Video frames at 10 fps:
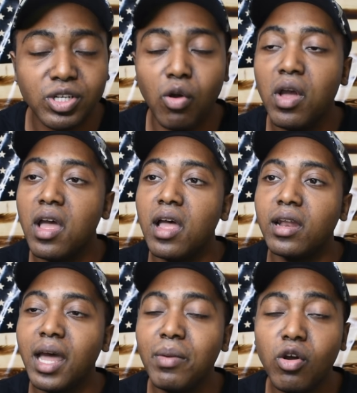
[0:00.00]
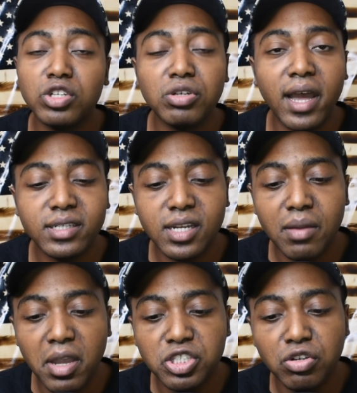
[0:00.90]
So let me know what you guys
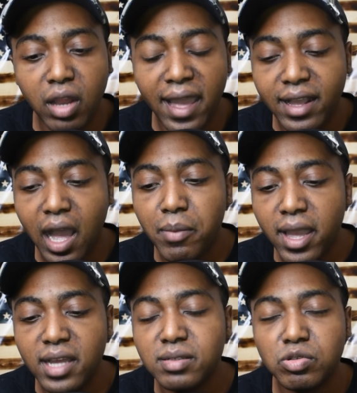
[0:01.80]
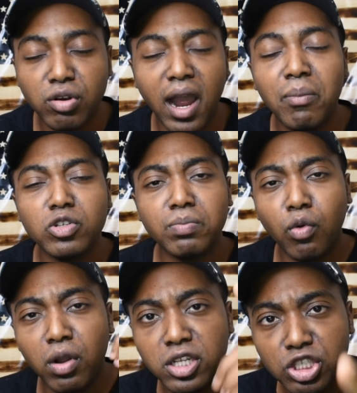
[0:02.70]
think. Make sure you like, comment, and subscribe. Most
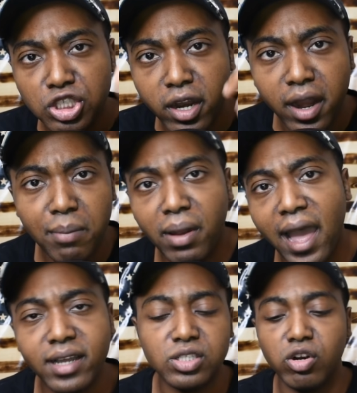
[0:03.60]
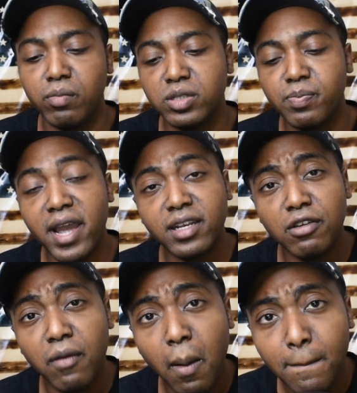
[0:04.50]
importantly, share a black conservative
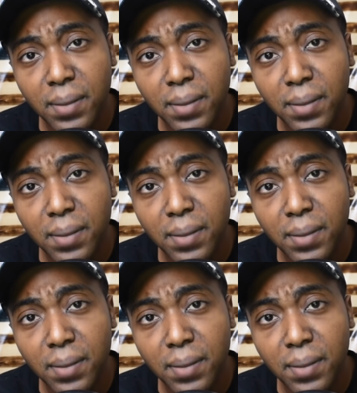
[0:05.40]
perspective.